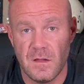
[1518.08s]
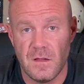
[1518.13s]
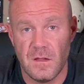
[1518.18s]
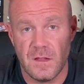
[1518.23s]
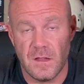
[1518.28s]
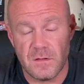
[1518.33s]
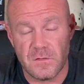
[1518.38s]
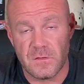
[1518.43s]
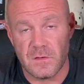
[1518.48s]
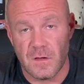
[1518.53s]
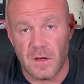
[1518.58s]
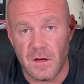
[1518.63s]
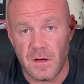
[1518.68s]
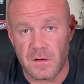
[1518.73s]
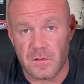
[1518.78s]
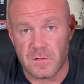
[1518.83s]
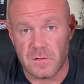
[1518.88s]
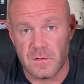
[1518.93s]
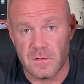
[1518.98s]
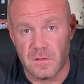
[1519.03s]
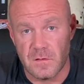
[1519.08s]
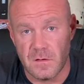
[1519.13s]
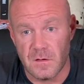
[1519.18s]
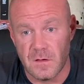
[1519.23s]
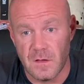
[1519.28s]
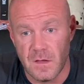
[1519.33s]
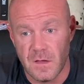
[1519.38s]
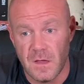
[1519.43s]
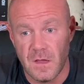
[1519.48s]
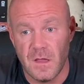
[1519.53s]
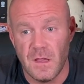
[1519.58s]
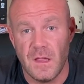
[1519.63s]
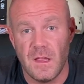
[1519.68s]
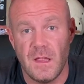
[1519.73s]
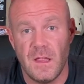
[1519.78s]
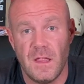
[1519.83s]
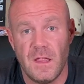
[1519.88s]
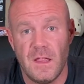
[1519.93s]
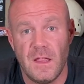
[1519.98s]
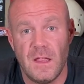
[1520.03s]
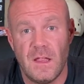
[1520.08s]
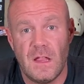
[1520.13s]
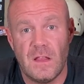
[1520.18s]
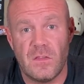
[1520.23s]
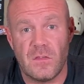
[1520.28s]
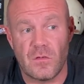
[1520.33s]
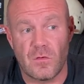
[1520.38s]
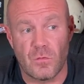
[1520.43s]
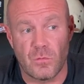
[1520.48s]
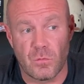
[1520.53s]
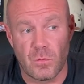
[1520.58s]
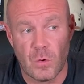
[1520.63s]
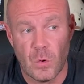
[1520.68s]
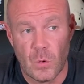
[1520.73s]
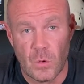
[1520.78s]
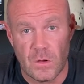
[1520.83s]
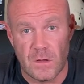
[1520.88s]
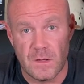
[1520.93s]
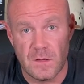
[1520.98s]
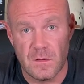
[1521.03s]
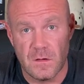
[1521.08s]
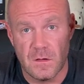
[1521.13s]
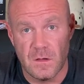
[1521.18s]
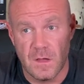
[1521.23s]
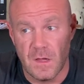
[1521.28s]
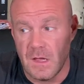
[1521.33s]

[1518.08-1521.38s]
it sucks. It's grueling.